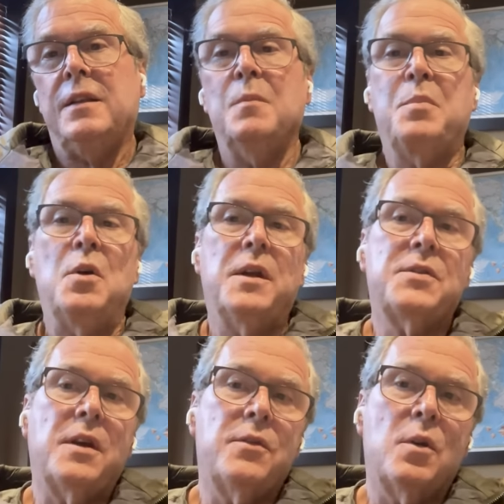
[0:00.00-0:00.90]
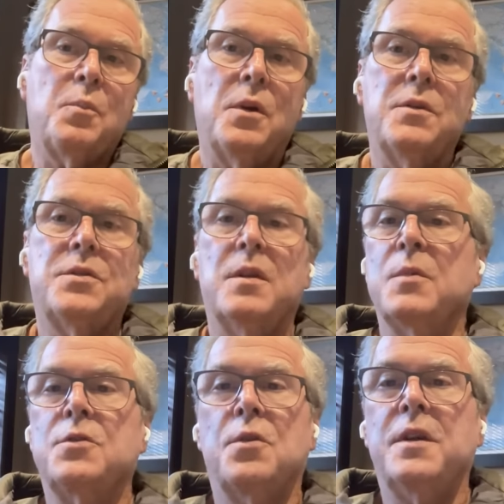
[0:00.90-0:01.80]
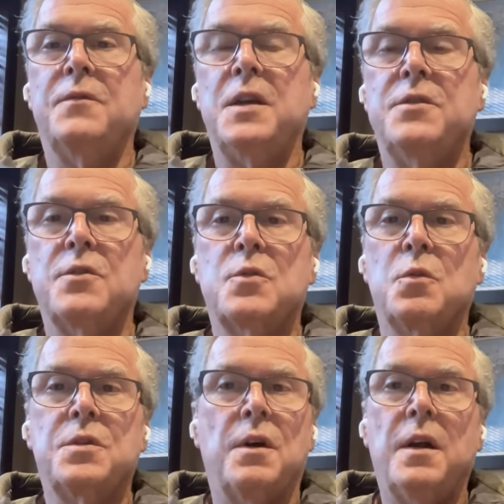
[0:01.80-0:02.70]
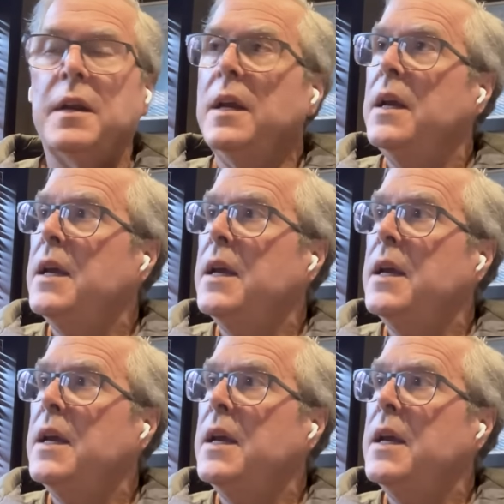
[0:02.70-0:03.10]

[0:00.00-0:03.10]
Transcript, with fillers: not the bogus other approach the majority of teachers were taught.